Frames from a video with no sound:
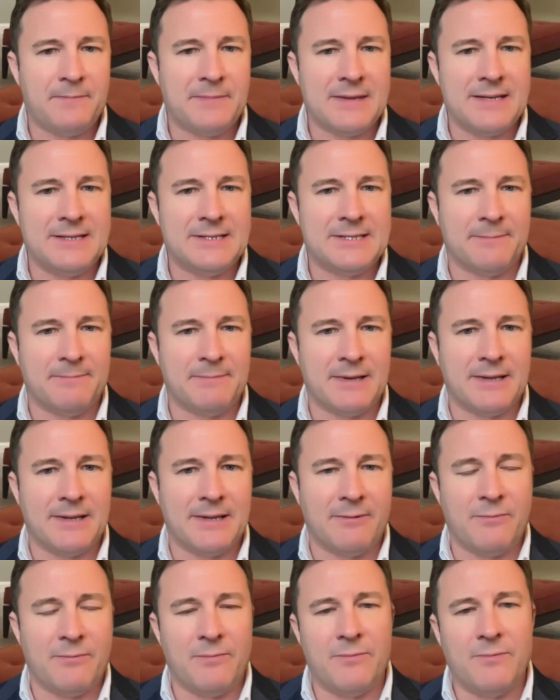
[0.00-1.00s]
is something
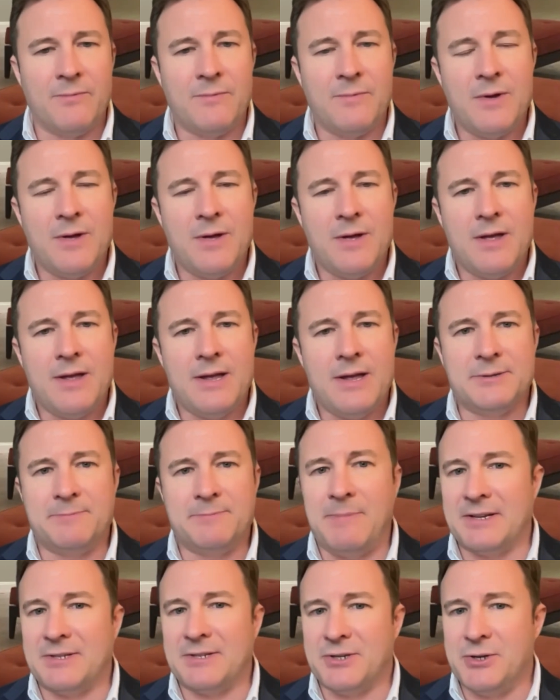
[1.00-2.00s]
that is
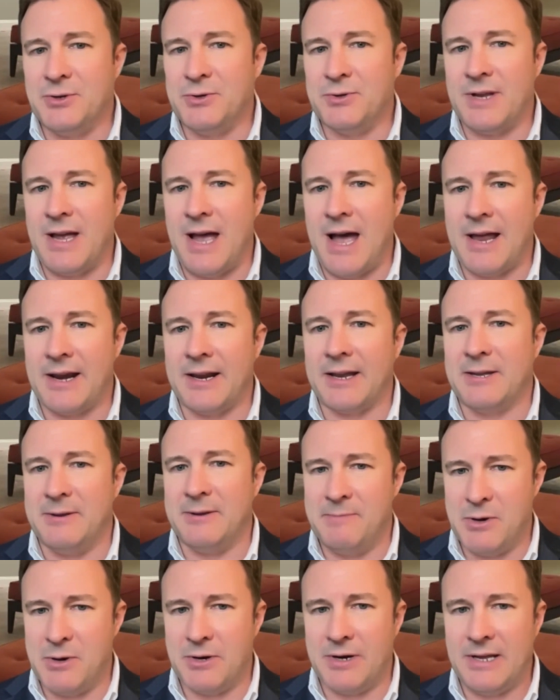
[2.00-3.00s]
best used at a
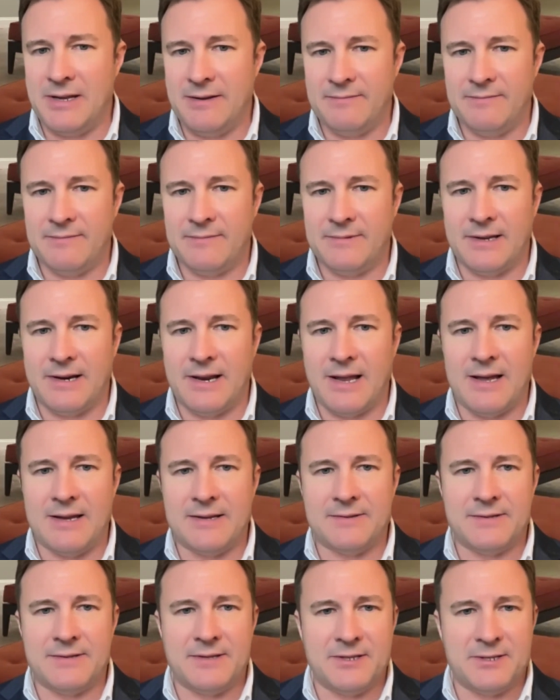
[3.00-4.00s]
community that
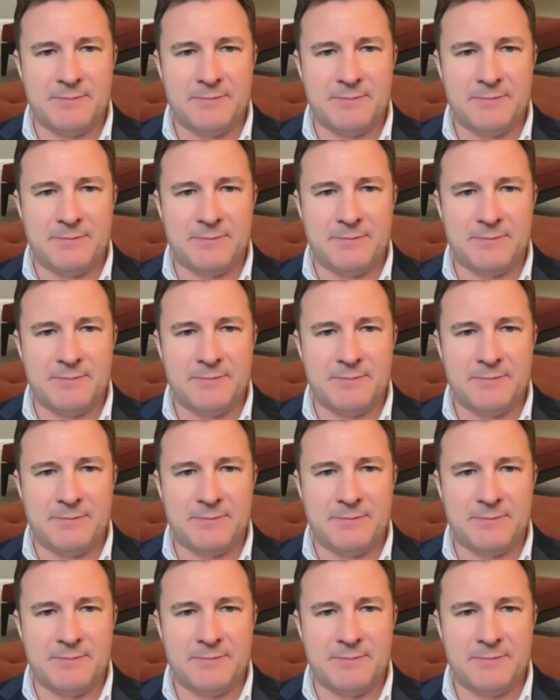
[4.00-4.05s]
has the